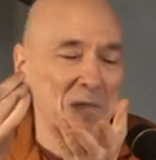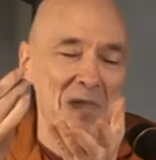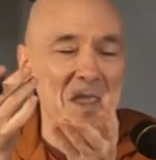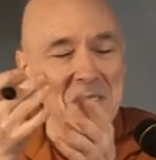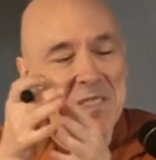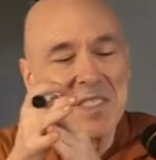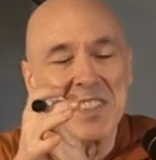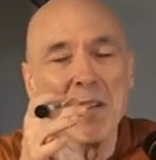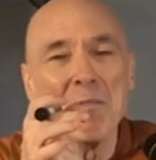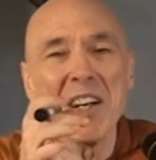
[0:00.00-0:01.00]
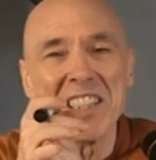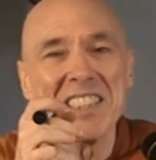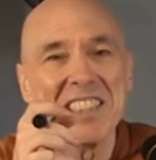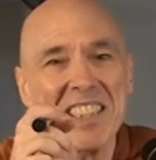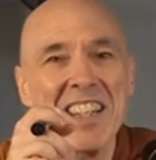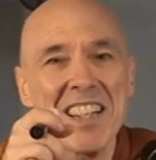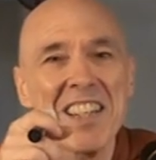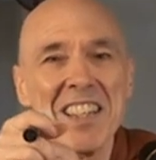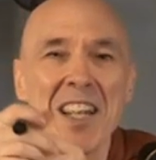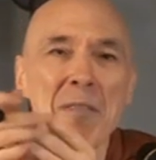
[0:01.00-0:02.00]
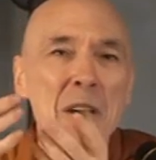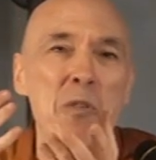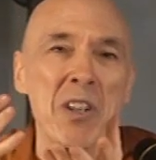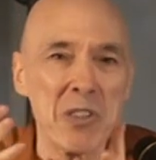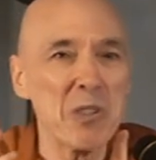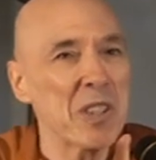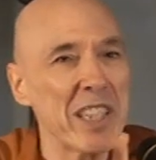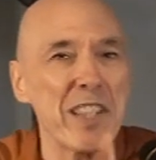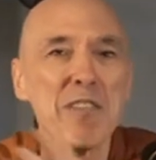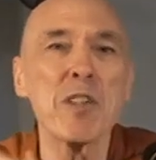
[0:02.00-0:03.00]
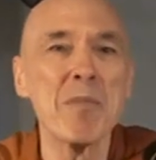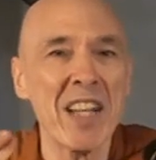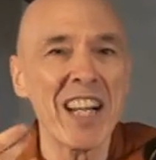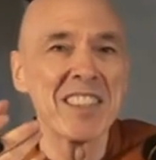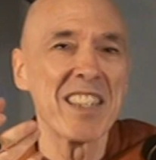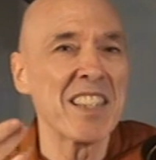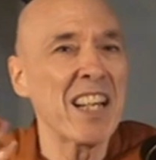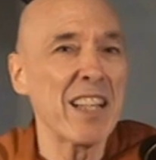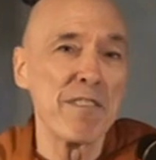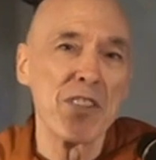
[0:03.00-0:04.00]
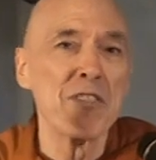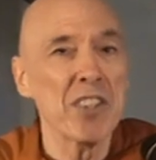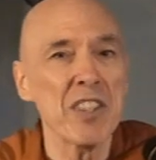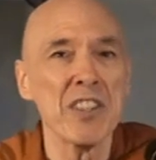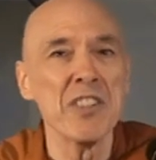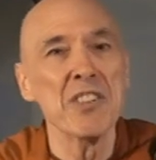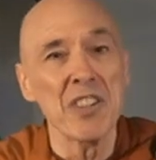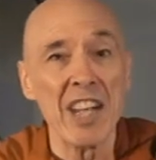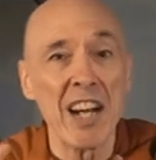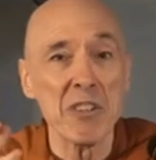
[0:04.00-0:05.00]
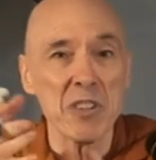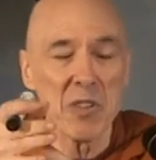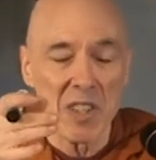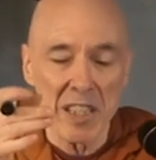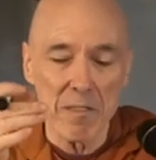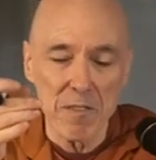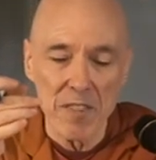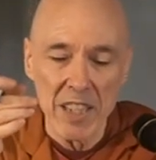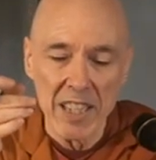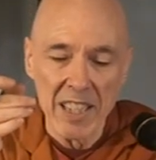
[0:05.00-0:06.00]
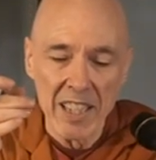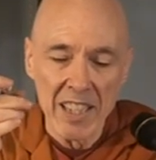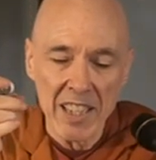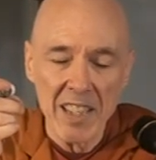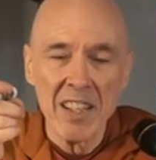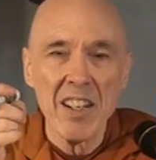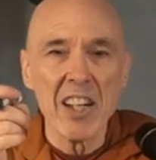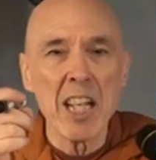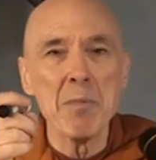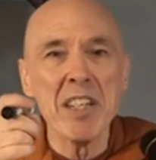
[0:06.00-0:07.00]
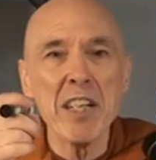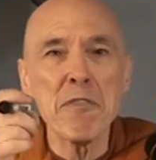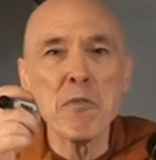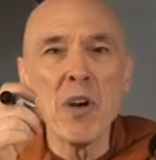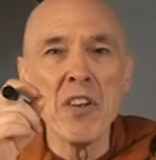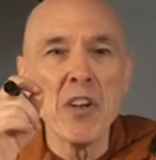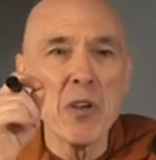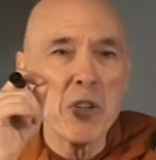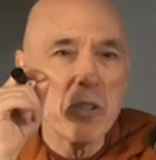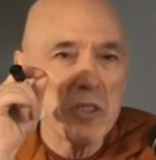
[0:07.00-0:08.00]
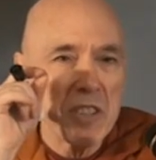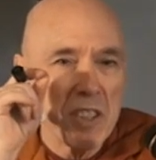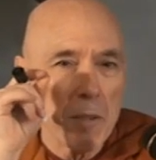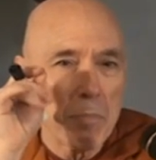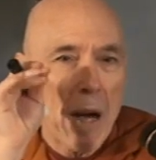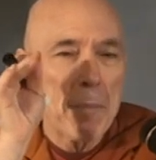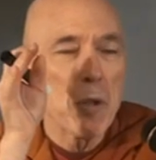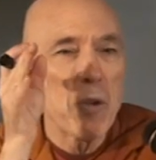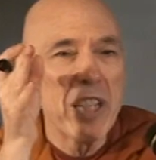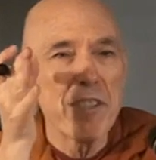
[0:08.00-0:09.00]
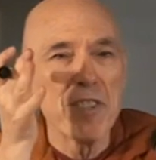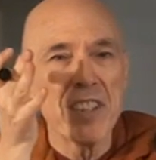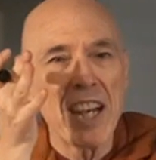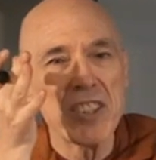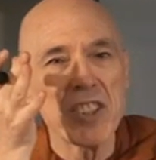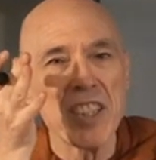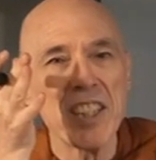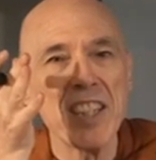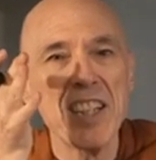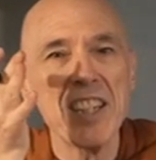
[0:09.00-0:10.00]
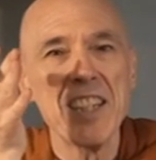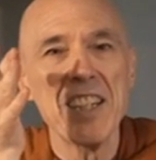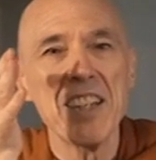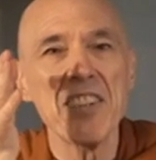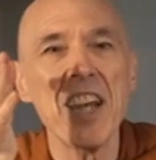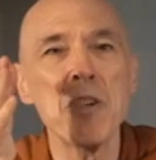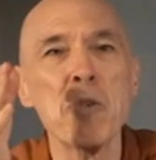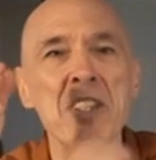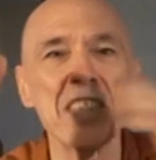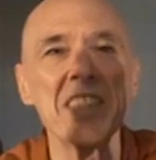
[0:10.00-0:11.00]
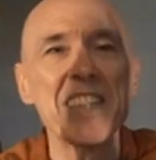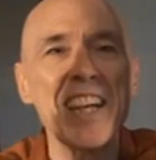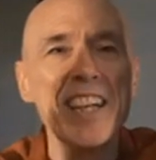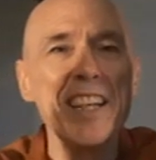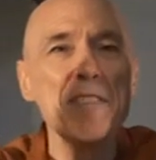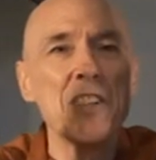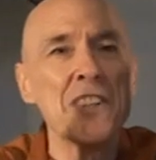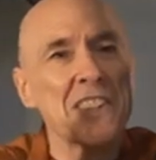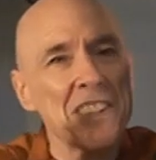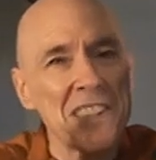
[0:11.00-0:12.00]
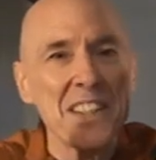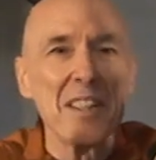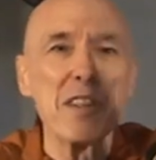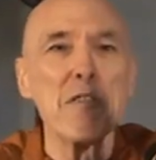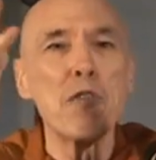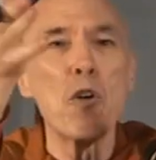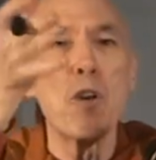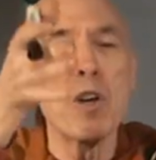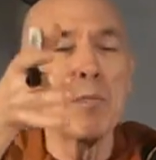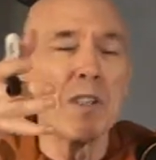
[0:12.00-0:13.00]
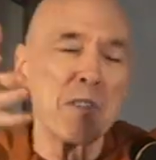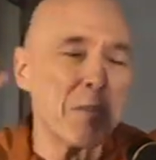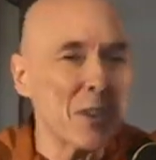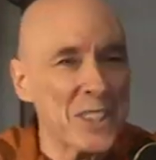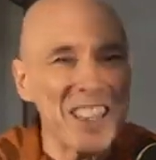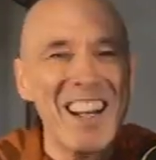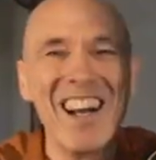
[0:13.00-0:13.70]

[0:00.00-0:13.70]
submonks, some monks, they might want to leave the monastic life and return to the household life. Okay, but if one knows the proper way of attention, then one could take even the form of the most